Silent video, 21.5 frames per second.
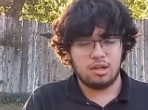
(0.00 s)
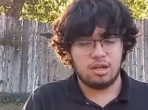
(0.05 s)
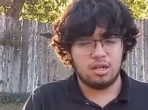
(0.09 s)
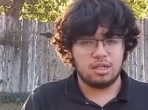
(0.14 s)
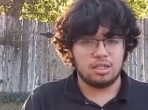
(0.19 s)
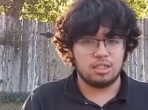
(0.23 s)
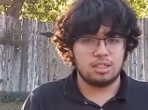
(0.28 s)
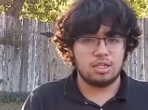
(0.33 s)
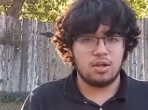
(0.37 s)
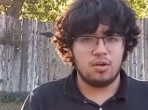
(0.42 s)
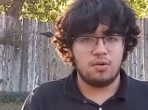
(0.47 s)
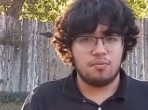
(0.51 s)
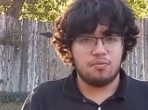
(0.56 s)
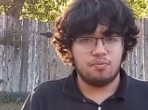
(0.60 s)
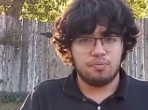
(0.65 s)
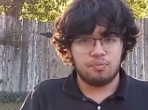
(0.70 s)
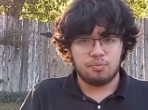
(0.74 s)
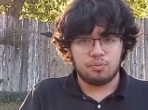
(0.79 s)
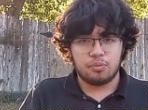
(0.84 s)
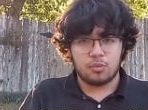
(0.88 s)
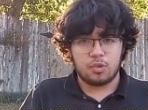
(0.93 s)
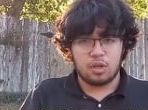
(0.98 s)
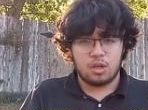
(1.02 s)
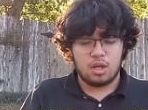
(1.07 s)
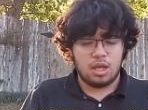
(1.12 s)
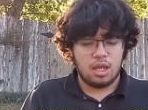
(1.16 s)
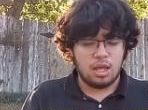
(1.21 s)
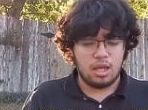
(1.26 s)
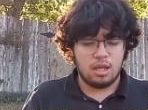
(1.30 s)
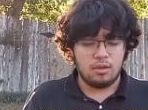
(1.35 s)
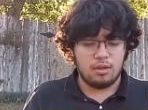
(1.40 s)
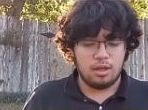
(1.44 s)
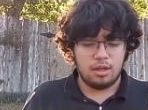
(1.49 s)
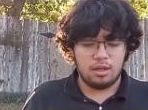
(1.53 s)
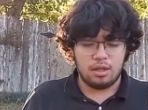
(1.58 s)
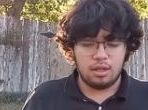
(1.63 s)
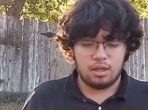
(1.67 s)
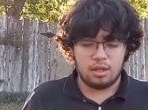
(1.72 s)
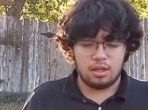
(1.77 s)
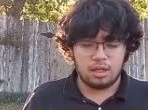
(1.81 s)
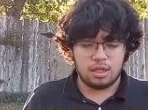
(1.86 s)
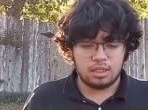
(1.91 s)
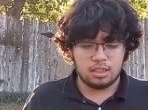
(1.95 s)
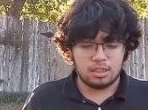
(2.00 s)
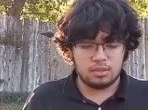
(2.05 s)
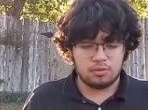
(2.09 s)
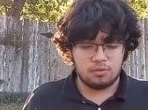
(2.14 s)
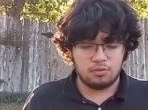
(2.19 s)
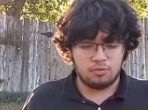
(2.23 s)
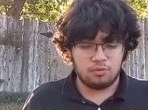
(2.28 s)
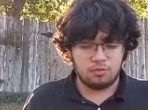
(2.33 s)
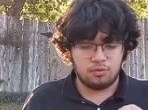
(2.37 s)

Because because